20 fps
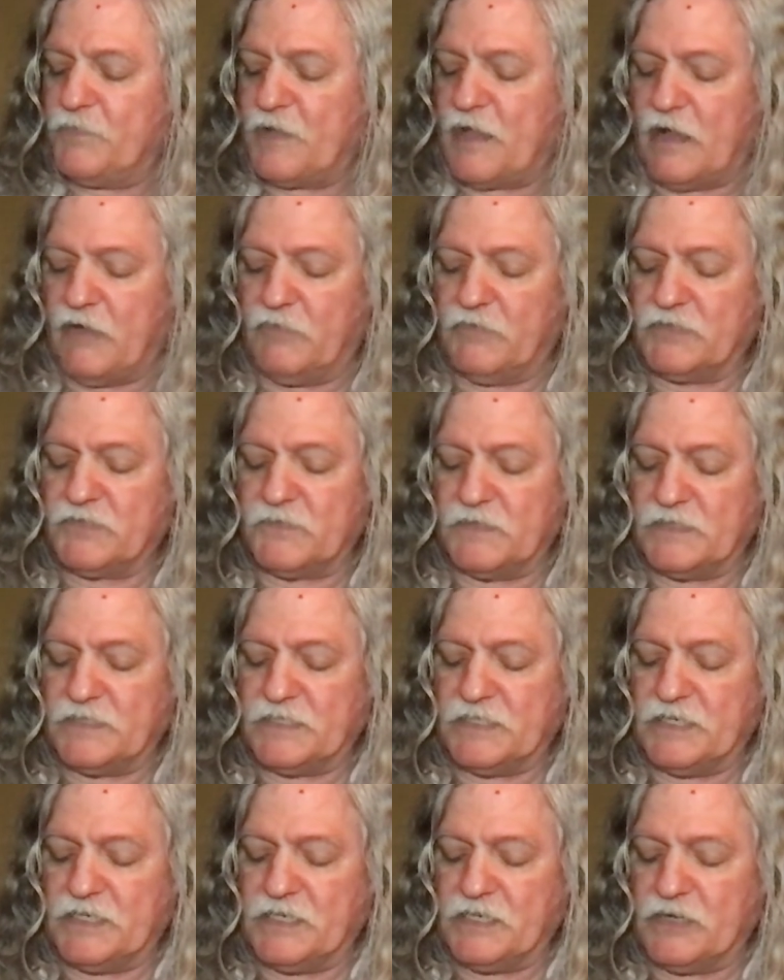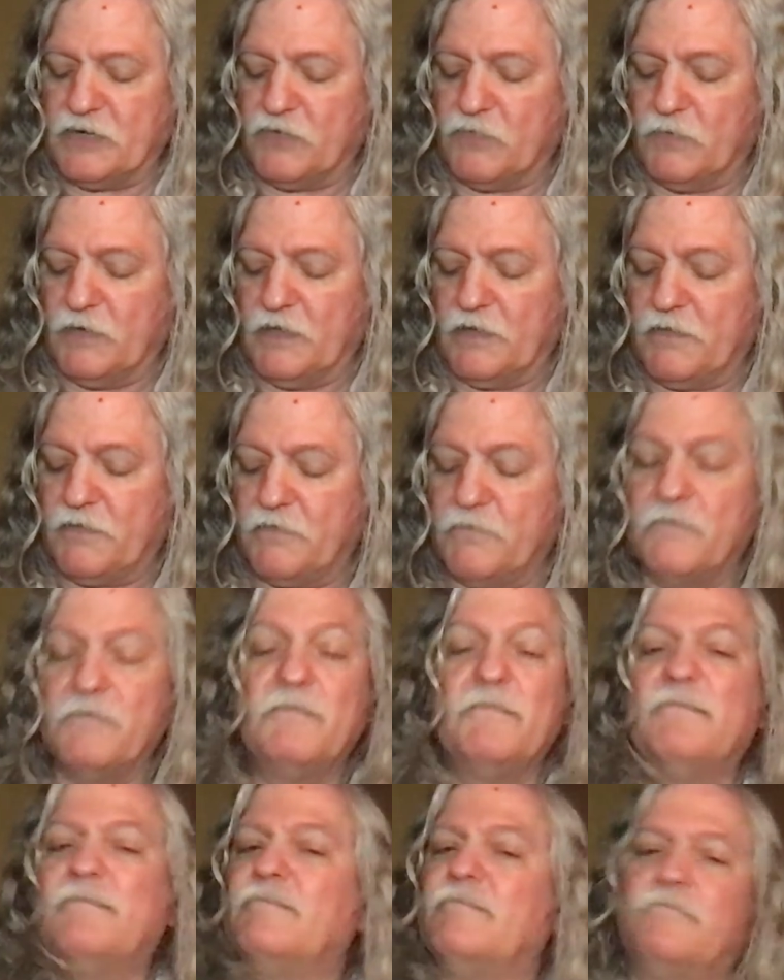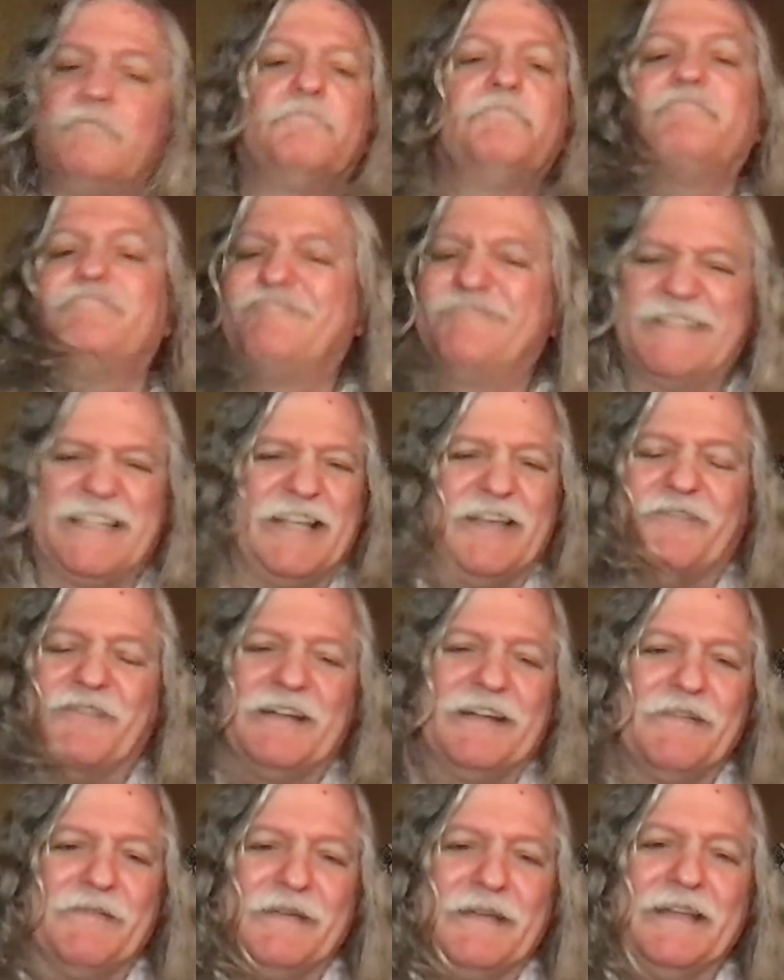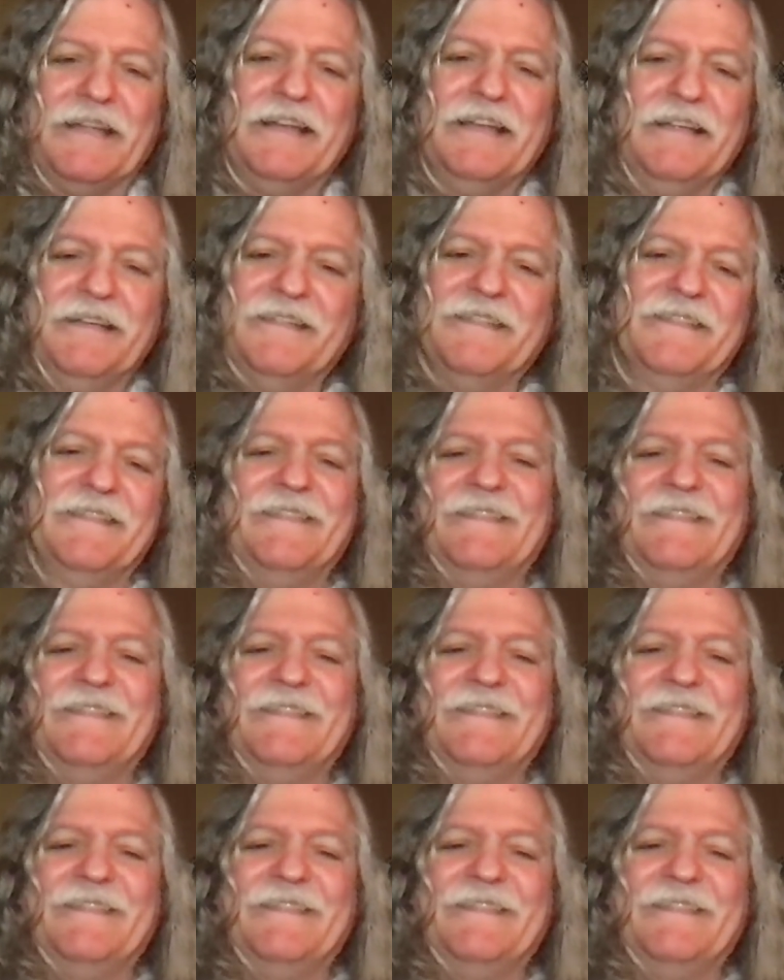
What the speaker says: I was once at a dinner with... See what I mean?